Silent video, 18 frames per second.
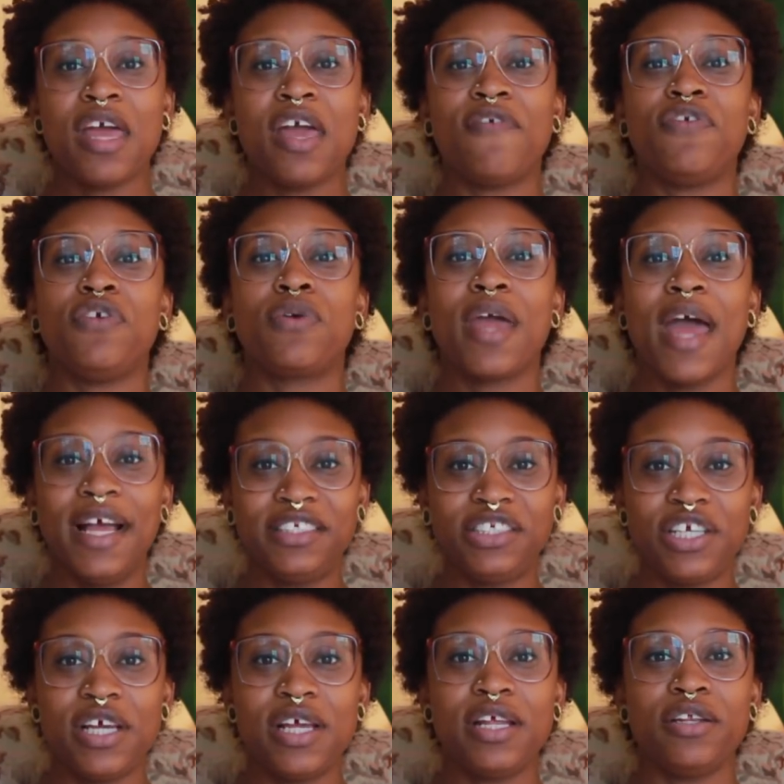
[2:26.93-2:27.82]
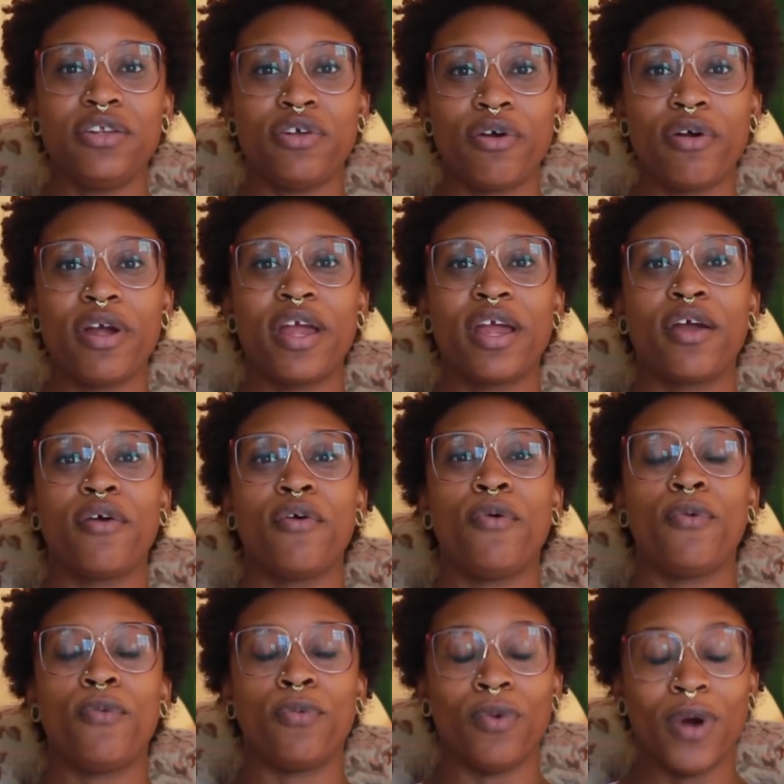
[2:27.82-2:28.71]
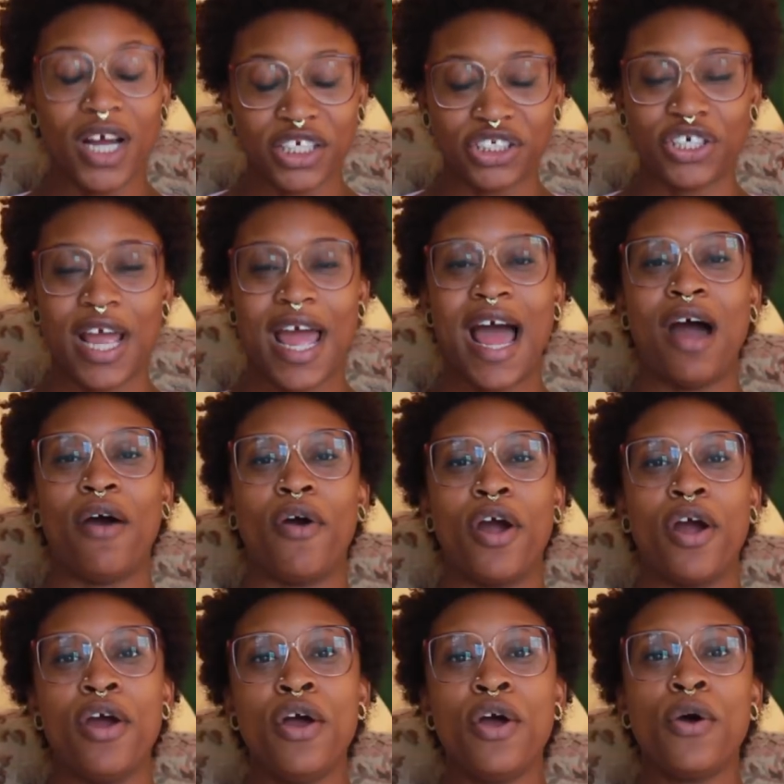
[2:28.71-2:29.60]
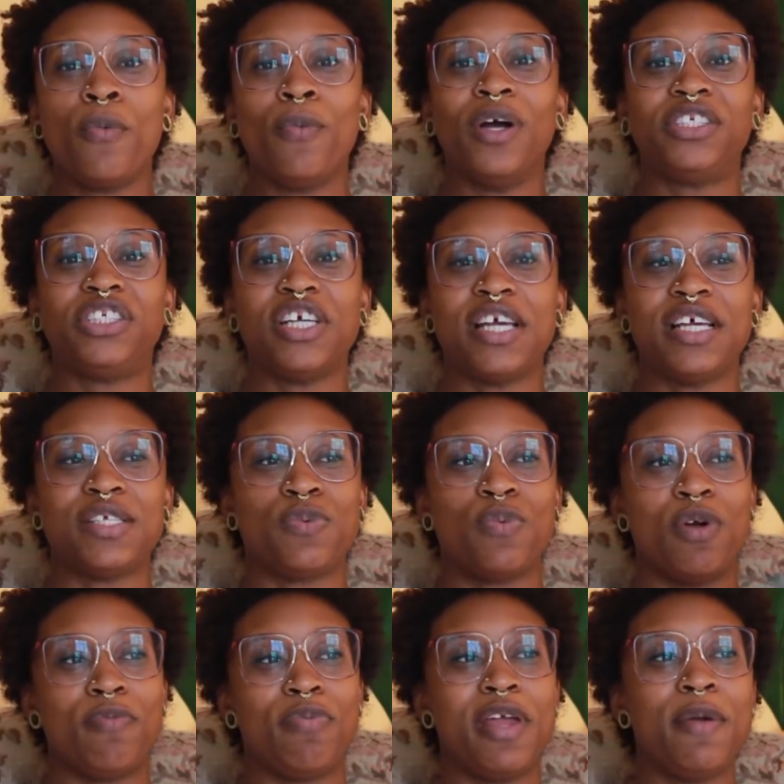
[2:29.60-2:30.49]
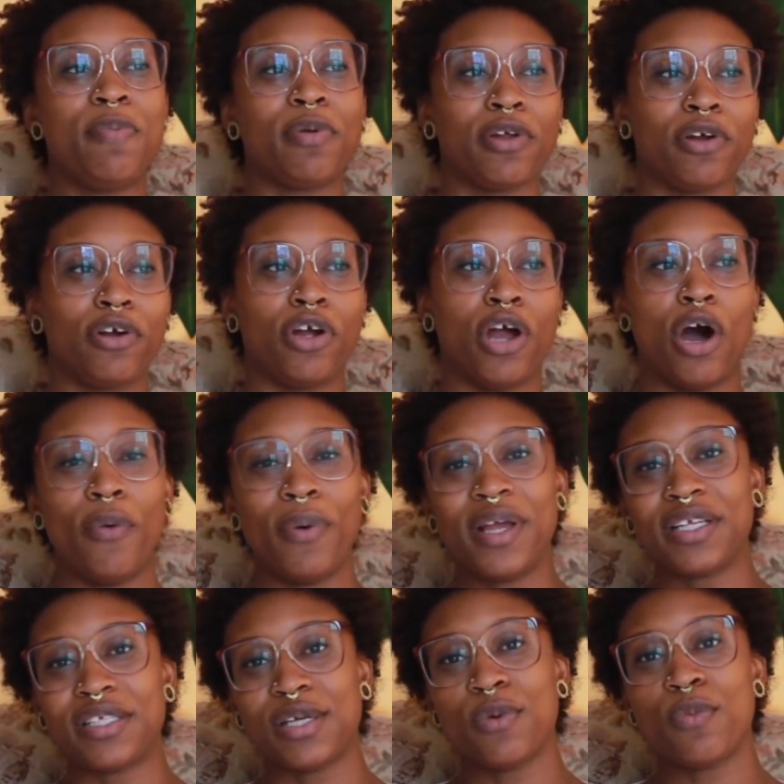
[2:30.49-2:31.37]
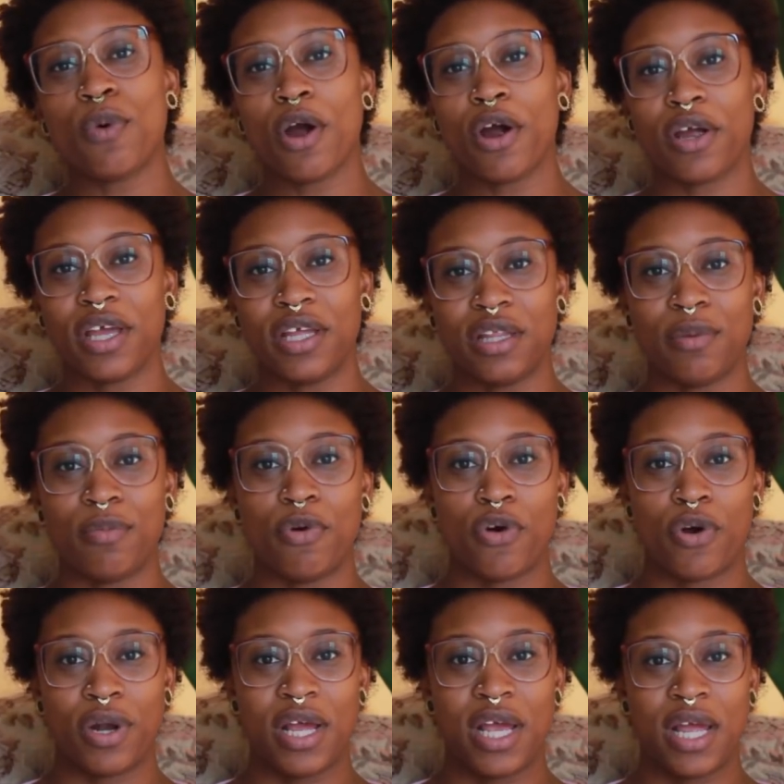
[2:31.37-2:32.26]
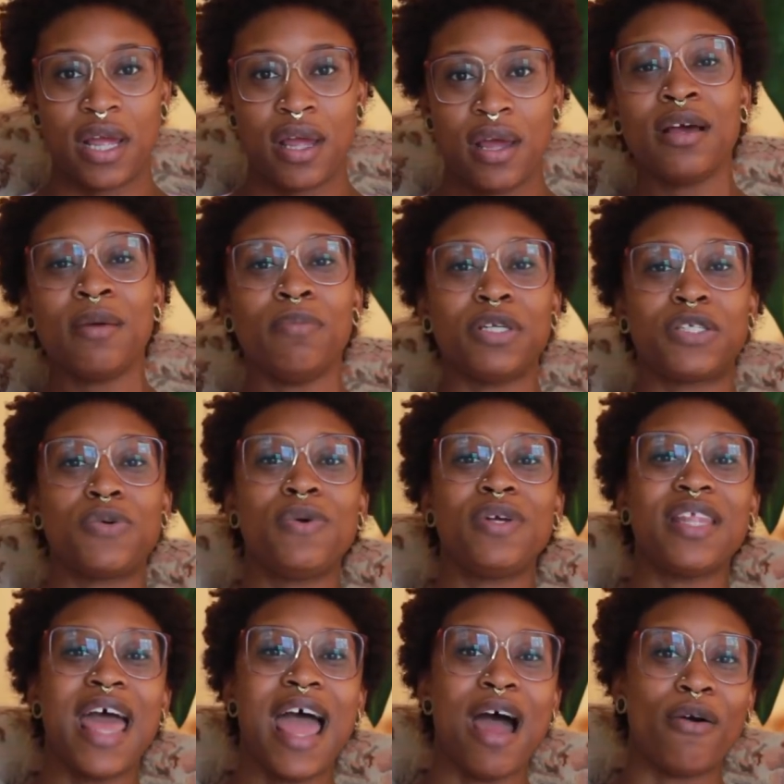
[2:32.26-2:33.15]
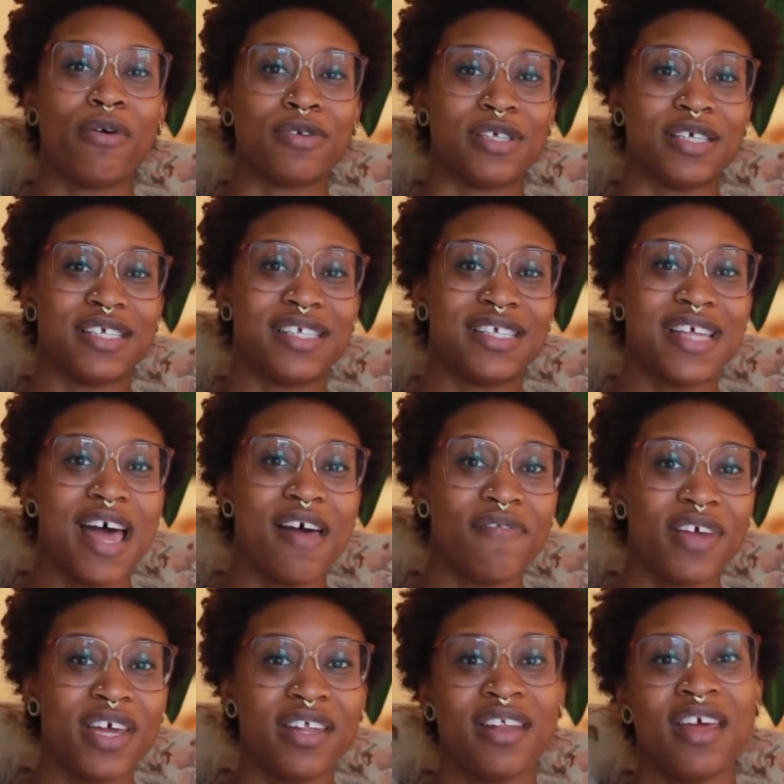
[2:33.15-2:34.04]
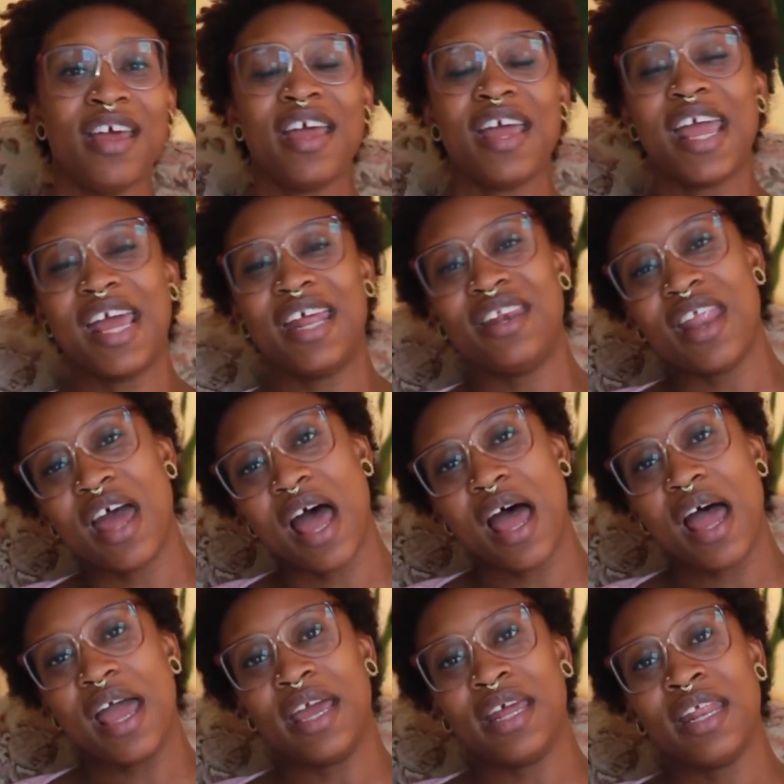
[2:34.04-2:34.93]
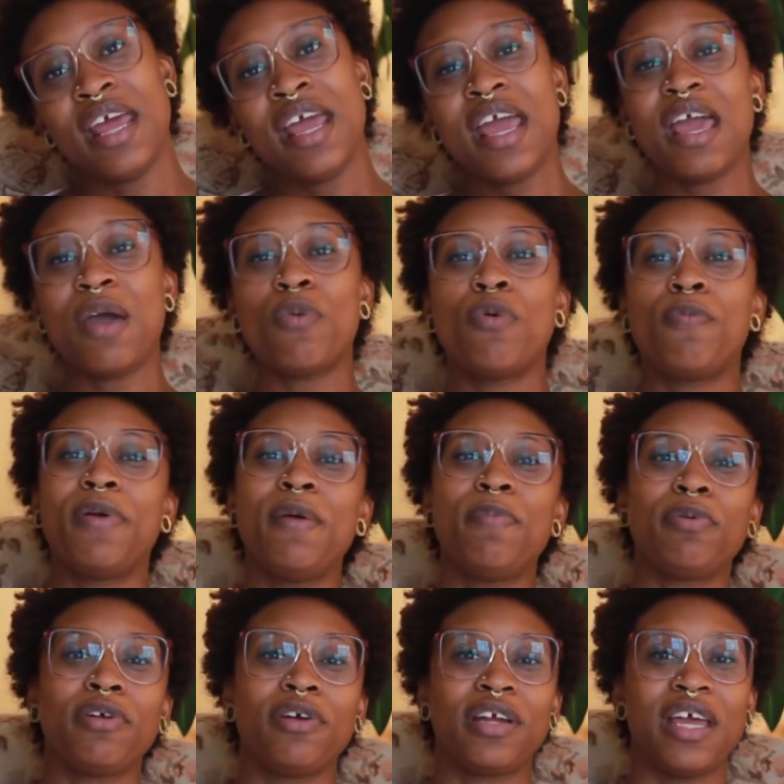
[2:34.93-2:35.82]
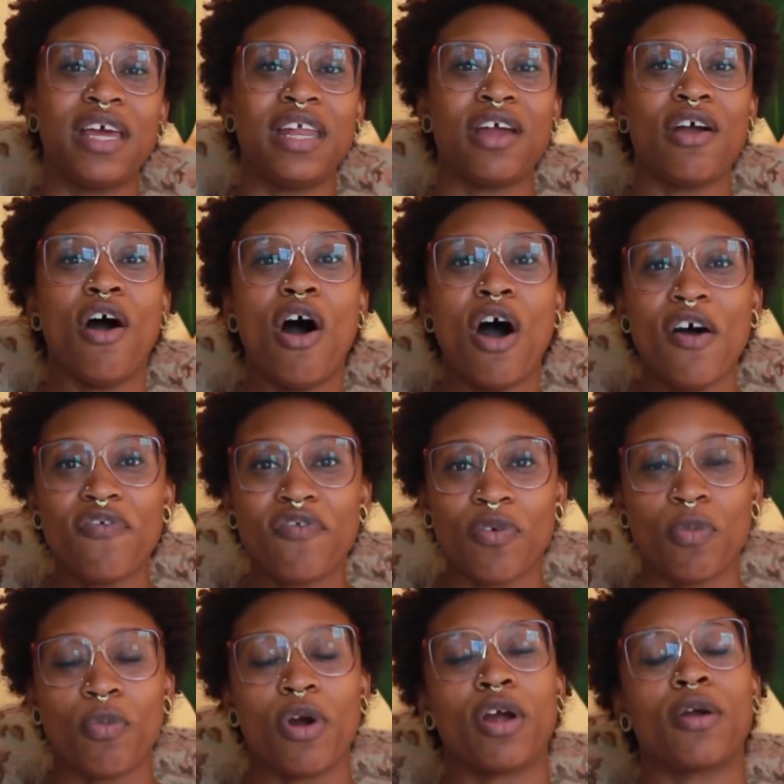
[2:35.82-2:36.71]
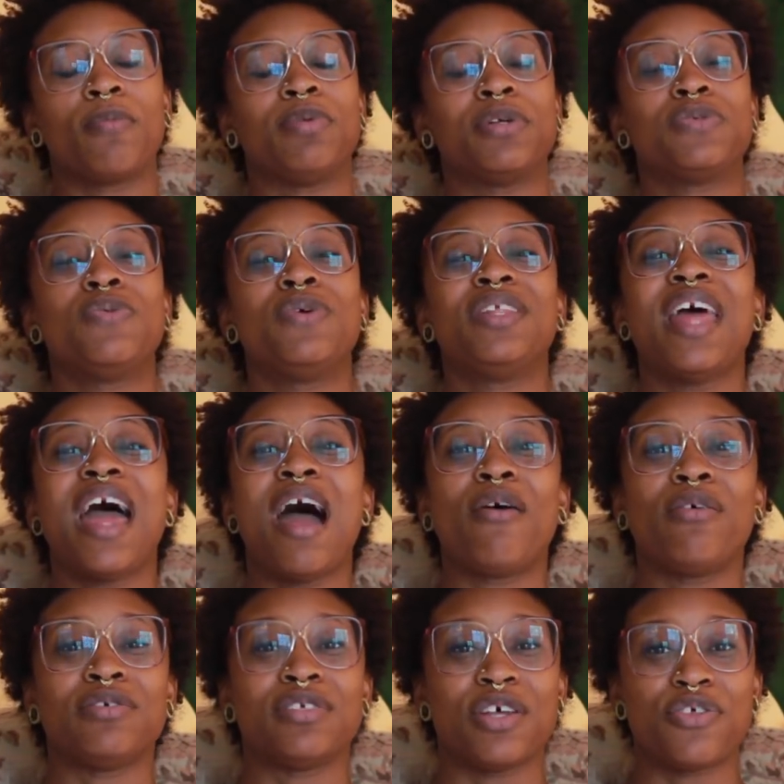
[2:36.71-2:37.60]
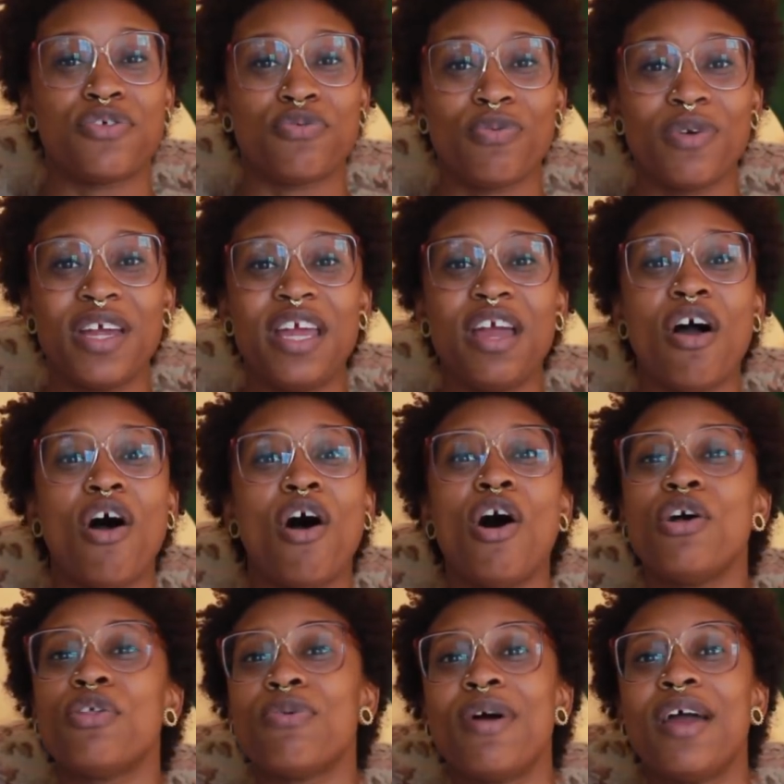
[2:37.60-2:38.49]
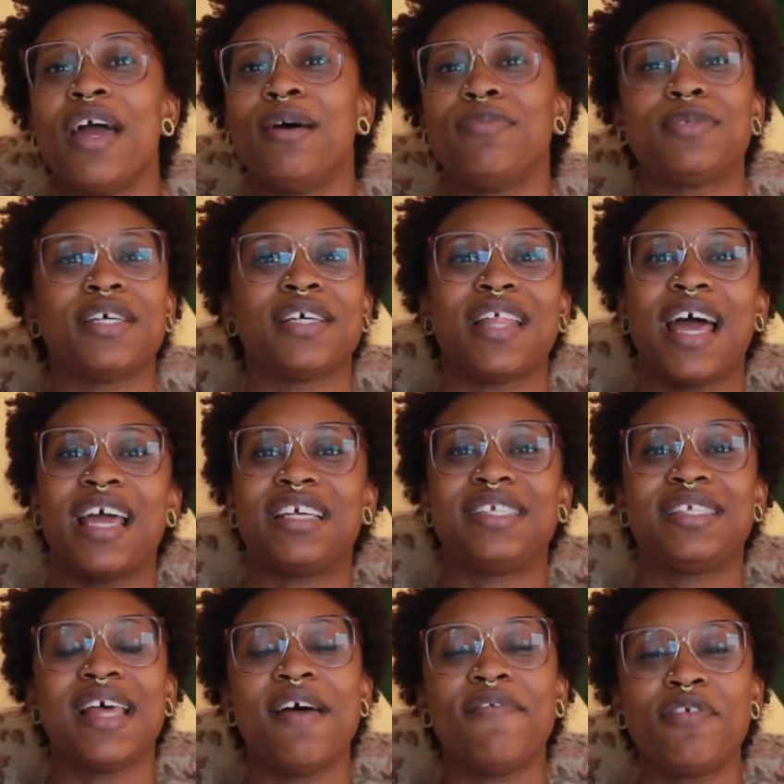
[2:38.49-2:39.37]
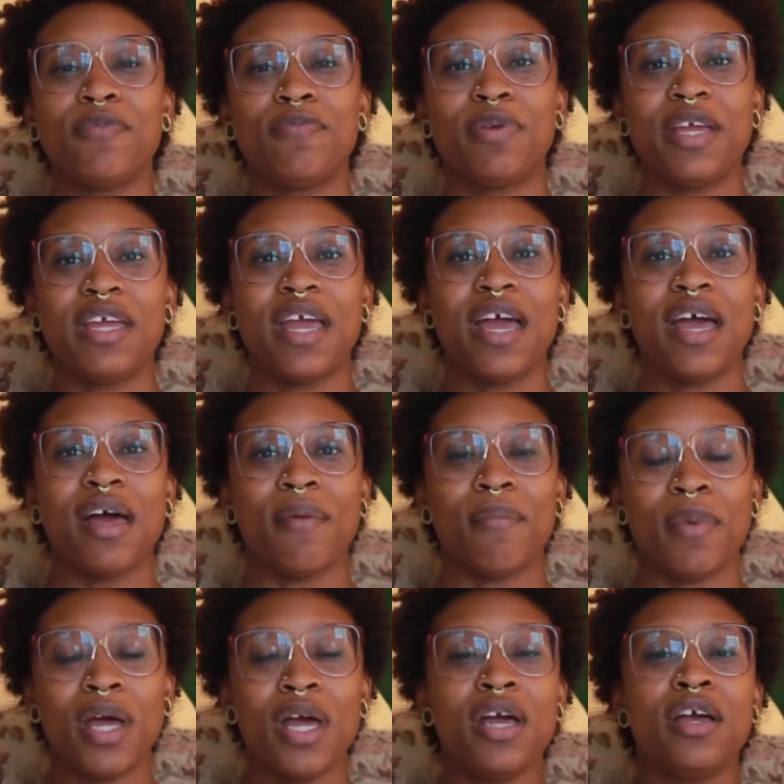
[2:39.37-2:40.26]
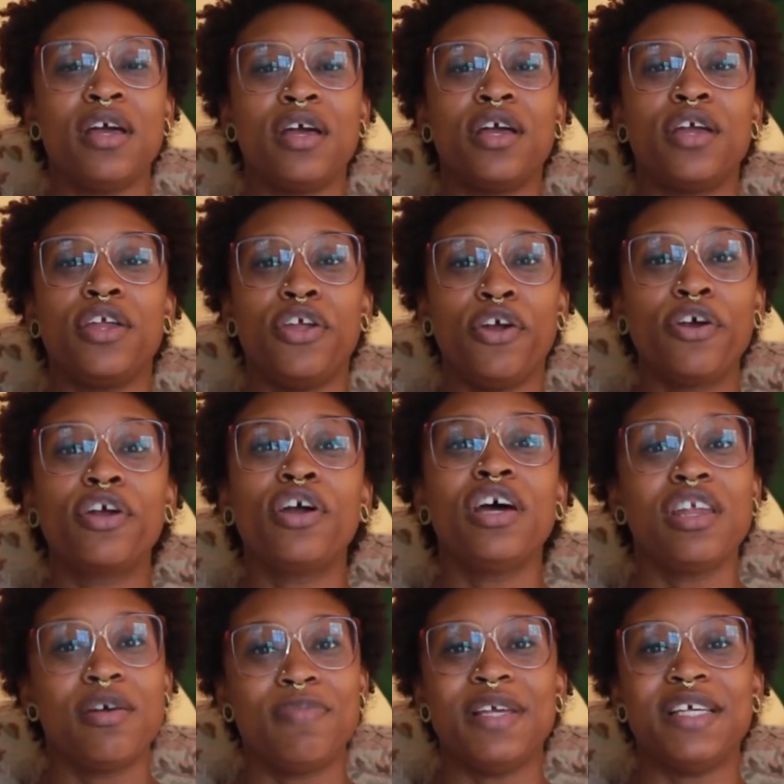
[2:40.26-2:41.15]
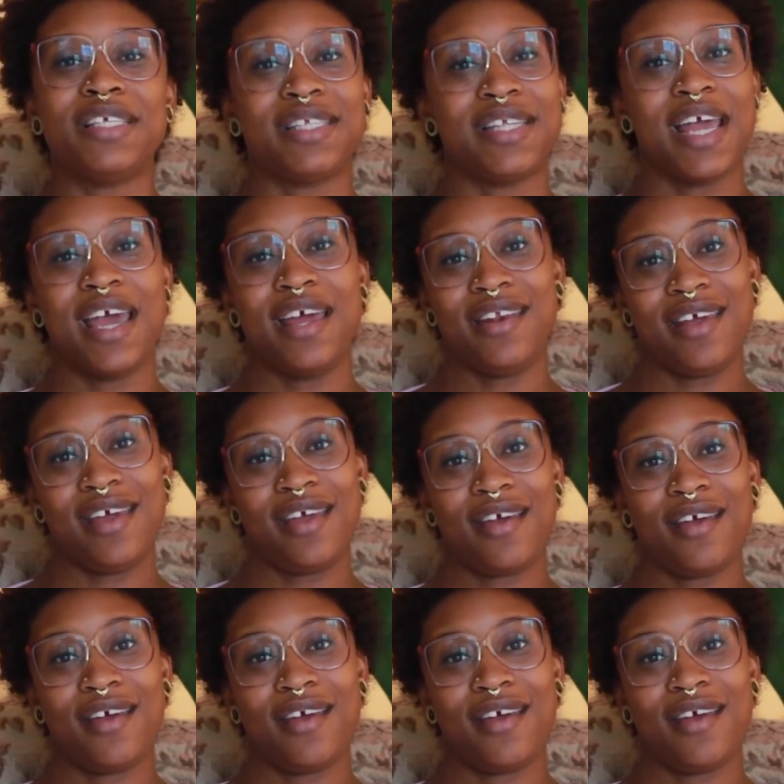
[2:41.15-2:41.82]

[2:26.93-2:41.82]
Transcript: If you catch it during rush hour, which is when people are going to work in the morning between the hours of 7 and 9, and when people are getting off from work between the hours of 3 all the way up to like 7 p.m., you're gonna be standing,